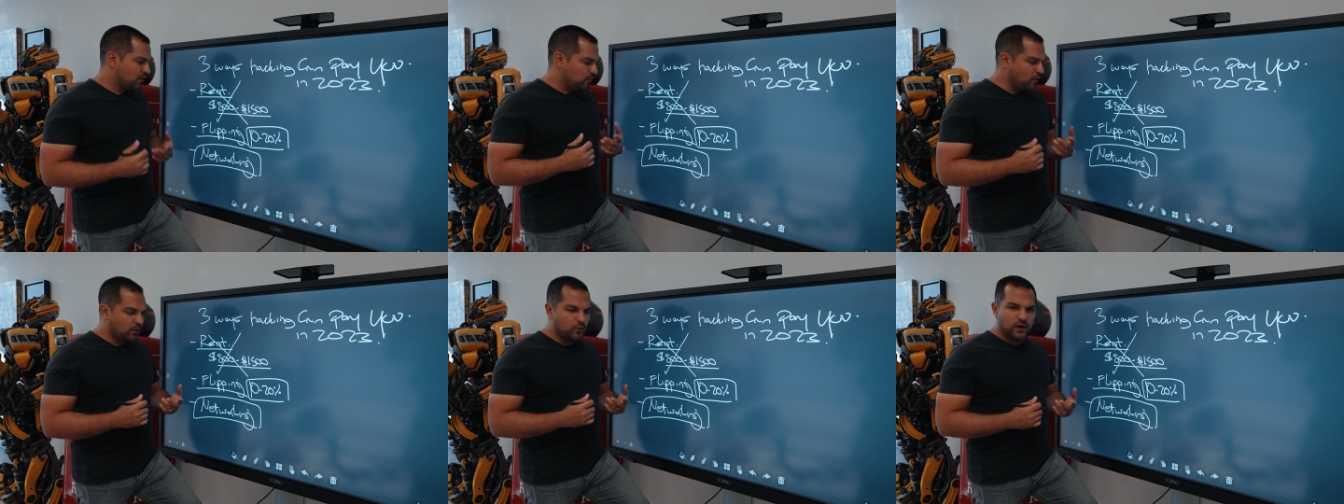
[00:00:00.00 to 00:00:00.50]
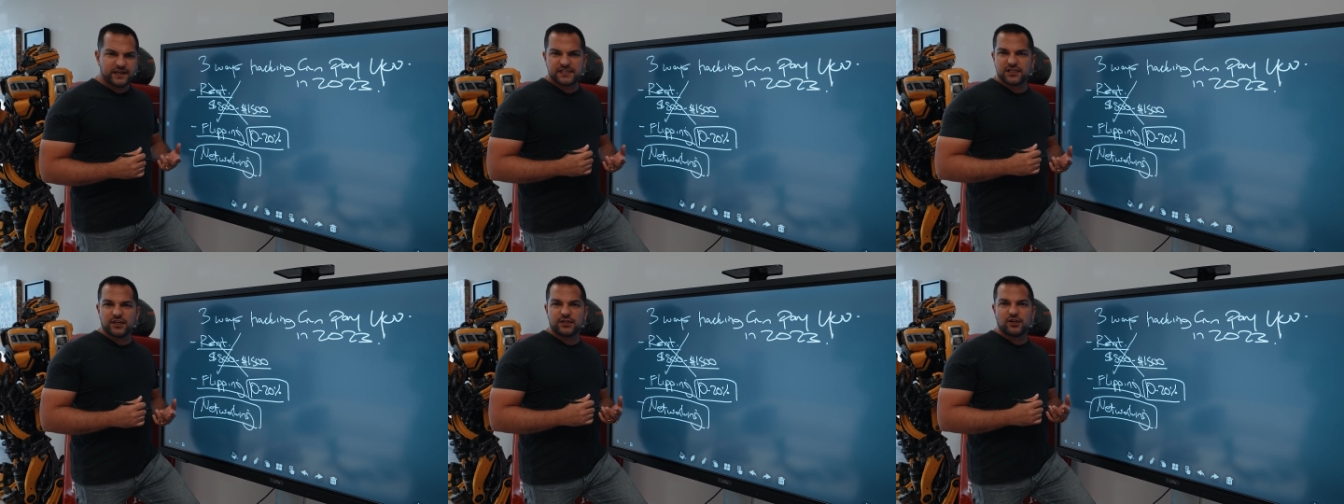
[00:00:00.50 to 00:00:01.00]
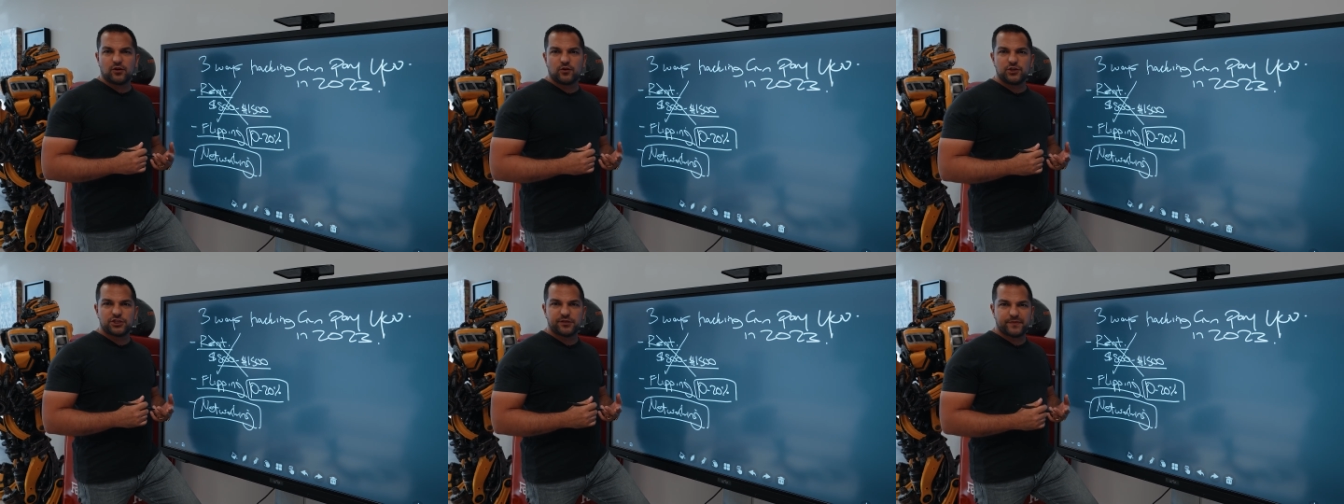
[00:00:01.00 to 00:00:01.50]
well, what exotic car
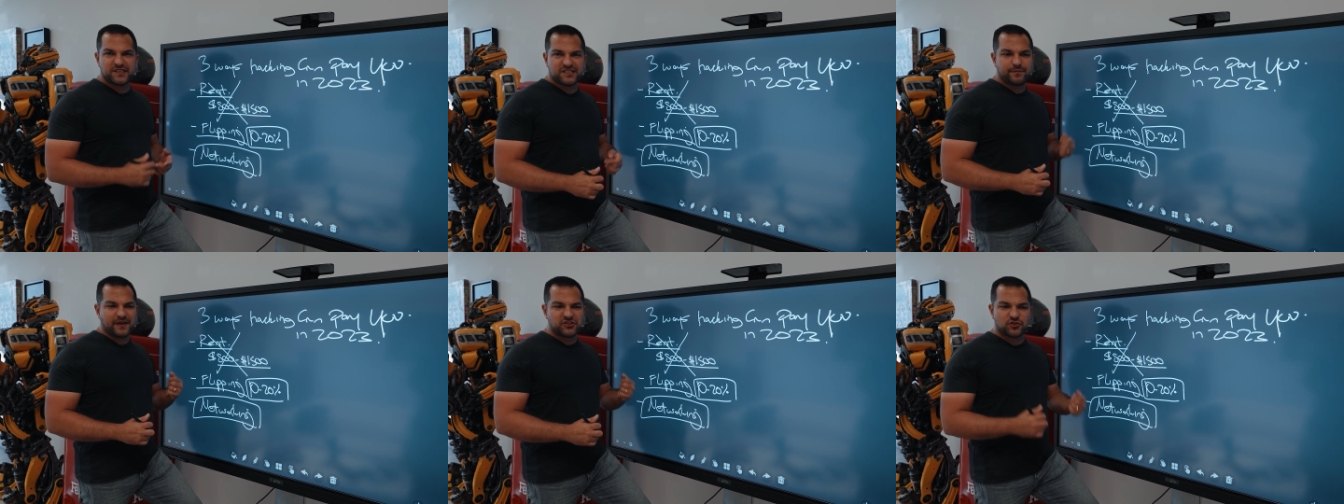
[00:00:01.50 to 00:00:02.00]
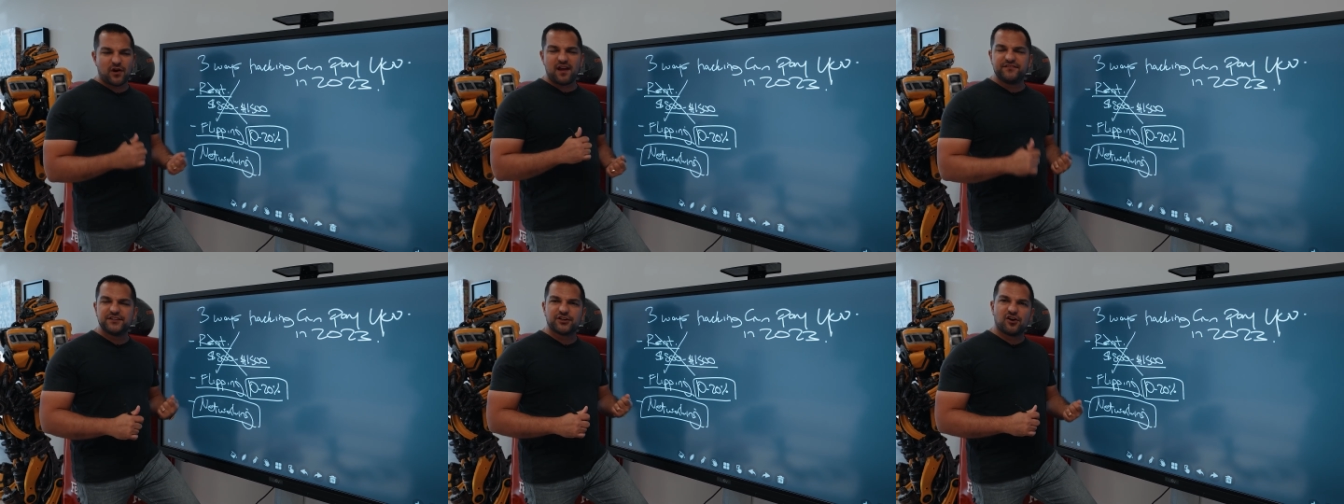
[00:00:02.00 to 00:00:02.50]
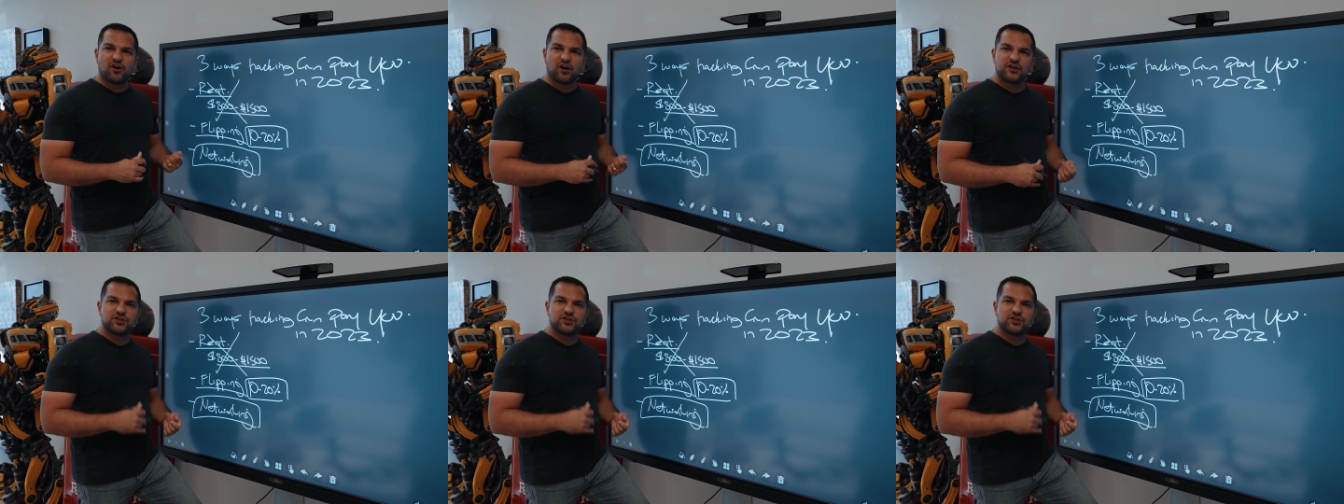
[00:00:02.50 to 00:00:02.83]
ownership is, is about driving the car,